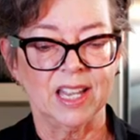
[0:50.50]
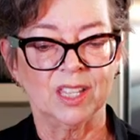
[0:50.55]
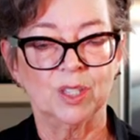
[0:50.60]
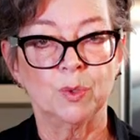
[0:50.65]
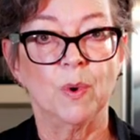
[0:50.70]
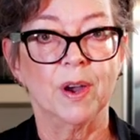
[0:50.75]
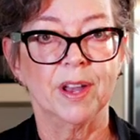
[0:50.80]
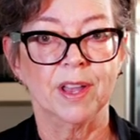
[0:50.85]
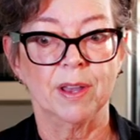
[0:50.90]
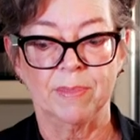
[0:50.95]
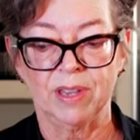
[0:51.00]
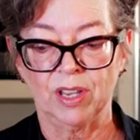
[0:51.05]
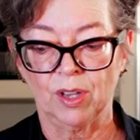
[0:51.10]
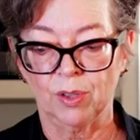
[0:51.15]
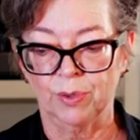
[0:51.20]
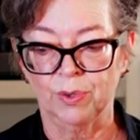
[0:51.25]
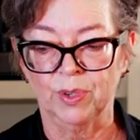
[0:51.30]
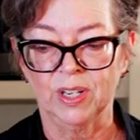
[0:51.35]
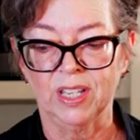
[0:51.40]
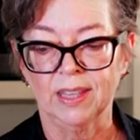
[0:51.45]
that's why I'm
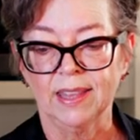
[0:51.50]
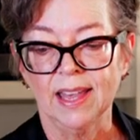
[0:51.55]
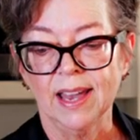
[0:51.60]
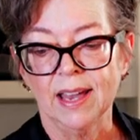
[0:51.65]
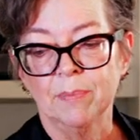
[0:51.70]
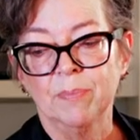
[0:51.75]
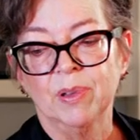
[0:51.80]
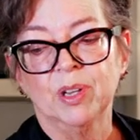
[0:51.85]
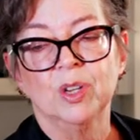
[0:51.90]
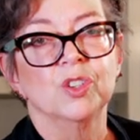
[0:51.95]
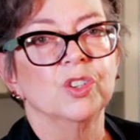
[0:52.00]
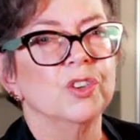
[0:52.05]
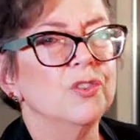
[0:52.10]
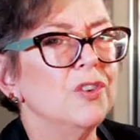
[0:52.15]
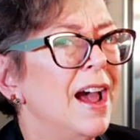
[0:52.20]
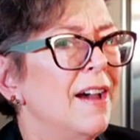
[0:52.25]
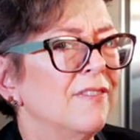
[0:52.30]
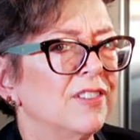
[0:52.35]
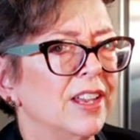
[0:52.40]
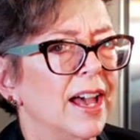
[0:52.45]
including that, because you
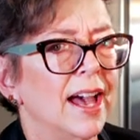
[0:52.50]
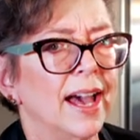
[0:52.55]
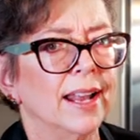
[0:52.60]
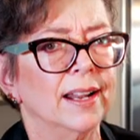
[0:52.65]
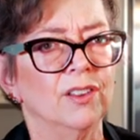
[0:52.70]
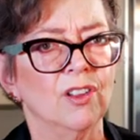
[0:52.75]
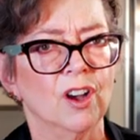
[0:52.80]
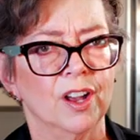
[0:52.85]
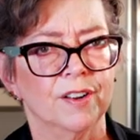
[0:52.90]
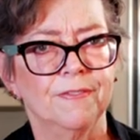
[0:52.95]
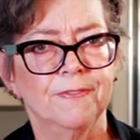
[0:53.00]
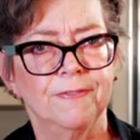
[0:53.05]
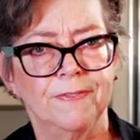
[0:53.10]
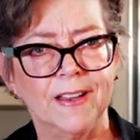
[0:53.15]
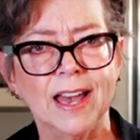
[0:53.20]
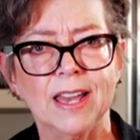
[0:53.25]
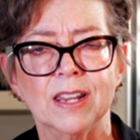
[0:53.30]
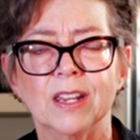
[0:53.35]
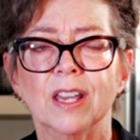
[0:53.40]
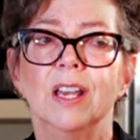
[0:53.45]
don't have to add a lot of
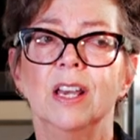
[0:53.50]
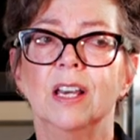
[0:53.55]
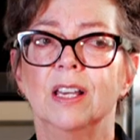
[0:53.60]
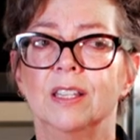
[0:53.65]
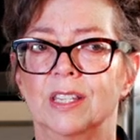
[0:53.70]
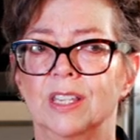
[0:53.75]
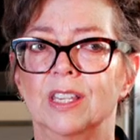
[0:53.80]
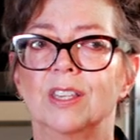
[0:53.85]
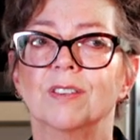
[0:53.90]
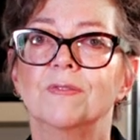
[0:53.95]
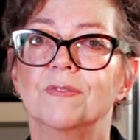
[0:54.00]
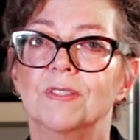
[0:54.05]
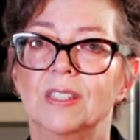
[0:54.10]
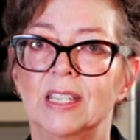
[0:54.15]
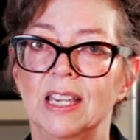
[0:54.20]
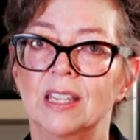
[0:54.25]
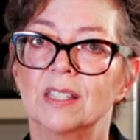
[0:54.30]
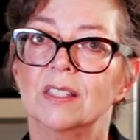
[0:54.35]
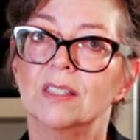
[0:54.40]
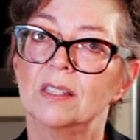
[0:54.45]
fat to give
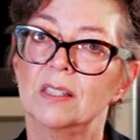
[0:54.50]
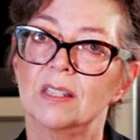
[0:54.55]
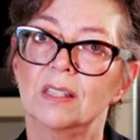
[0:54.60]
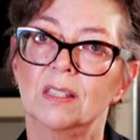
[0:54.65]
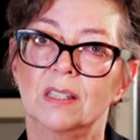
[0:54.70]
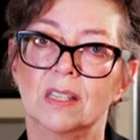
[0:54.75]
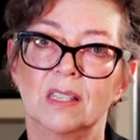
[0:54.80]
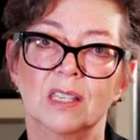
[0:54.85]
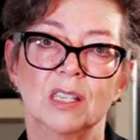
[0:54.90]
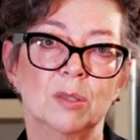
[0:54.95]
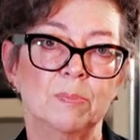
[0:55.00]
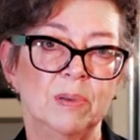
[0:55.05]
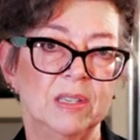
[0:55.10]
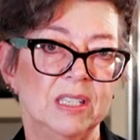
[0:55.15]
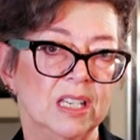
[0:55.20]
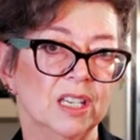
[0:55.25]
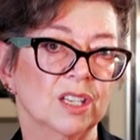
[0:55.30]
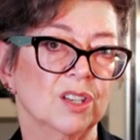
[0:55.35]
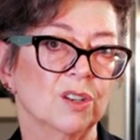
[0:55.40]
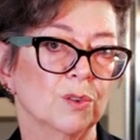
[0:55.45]
taste to this
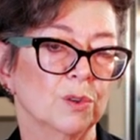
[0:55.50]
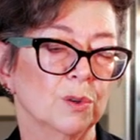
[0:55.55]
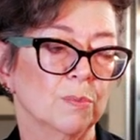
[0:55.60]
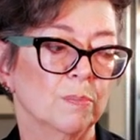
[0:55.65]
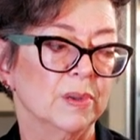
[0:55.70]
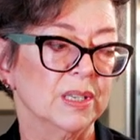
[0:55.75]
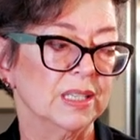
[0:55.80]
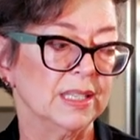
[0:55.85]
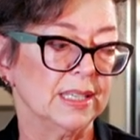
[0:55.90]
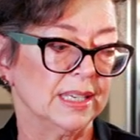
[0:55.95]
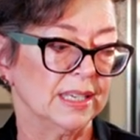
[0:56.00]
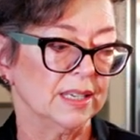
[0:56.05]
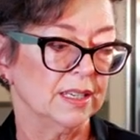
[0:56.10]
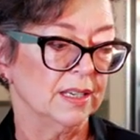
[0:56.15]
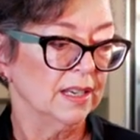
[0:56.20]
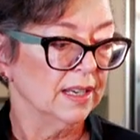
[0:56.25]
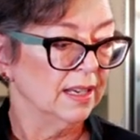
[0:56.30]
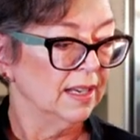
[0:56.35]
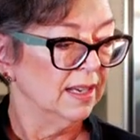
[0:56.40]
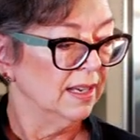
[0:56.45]
particular biscuit.
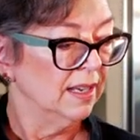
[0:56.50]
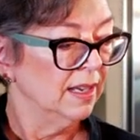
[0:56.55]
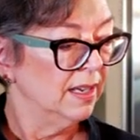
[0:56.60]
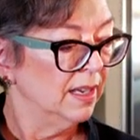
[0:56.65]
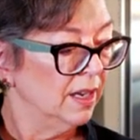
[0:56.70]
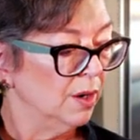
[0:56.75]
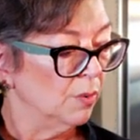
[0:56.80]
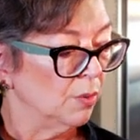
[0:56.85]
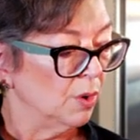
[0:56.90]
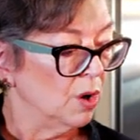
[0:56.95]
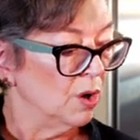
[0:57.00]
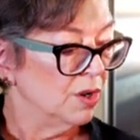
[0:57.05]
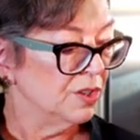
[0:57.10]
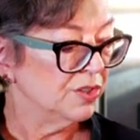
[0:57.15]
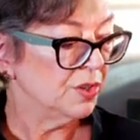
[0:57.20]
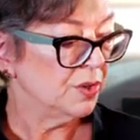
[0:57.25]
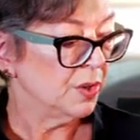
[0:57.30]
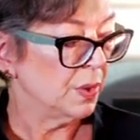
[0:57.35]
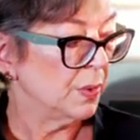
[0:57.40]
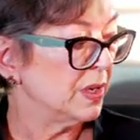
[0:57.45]
We're
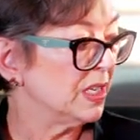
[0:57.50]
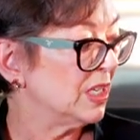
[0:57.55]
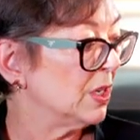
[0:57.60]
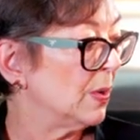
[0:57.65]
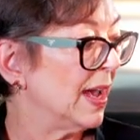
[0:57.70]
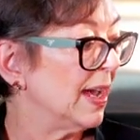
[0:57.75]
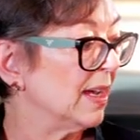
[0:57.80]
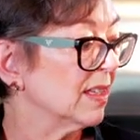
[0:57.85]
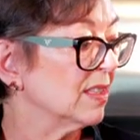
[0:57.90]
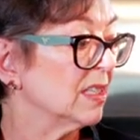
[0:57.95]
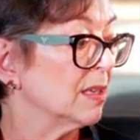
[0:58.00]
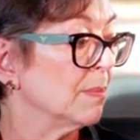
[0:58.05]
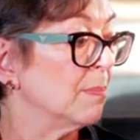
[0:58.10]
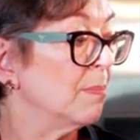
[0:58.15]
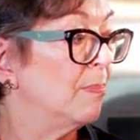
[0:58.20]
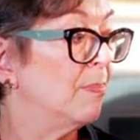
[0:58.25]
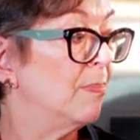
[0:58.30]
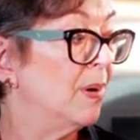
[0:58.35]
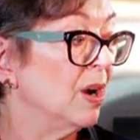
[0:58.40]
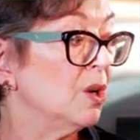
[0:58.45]
also going to add
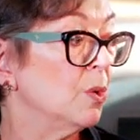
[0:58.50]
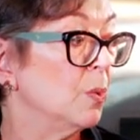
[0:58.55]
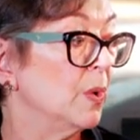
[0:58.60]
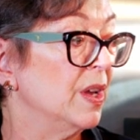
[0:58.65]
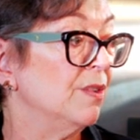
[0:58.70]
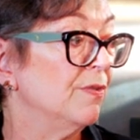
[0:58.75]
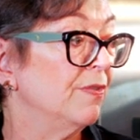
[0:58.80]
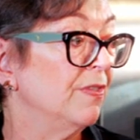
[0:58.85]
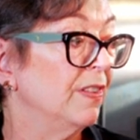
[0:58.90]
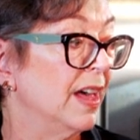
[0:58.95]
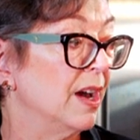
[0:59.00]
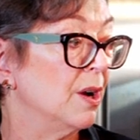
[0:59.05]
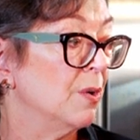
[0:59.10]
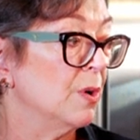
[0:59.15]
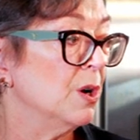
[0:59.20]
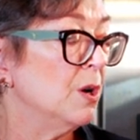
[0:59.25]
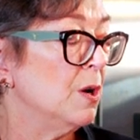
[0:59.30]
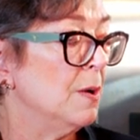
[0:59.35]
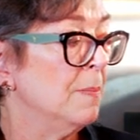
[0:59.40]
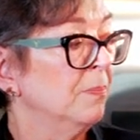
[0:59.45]
some buckwheat
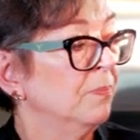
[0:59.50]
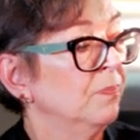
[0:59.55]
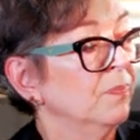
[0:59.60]
flour,